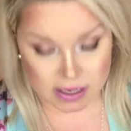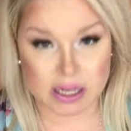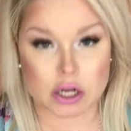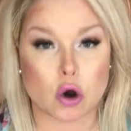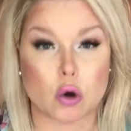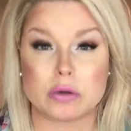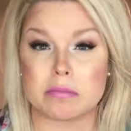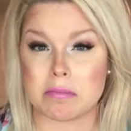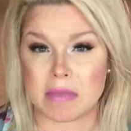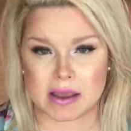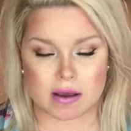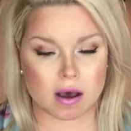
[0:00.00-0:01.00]
It can hold
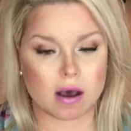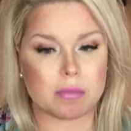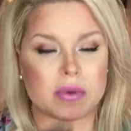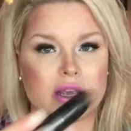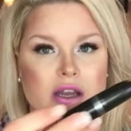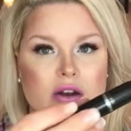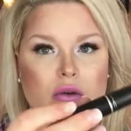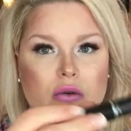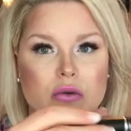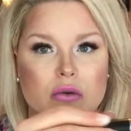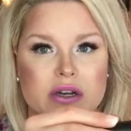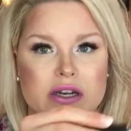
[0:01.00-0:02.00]
makeup. It could
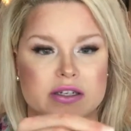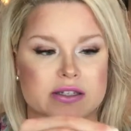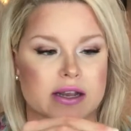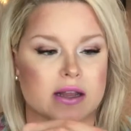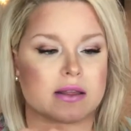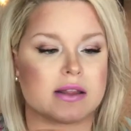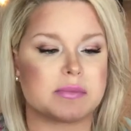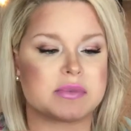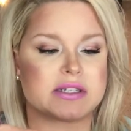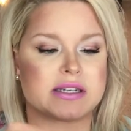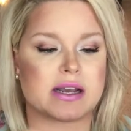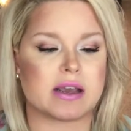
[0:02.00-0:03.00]
hold, here's like a
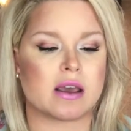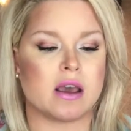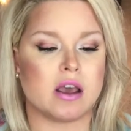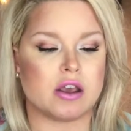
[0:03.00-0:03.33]
lipstick.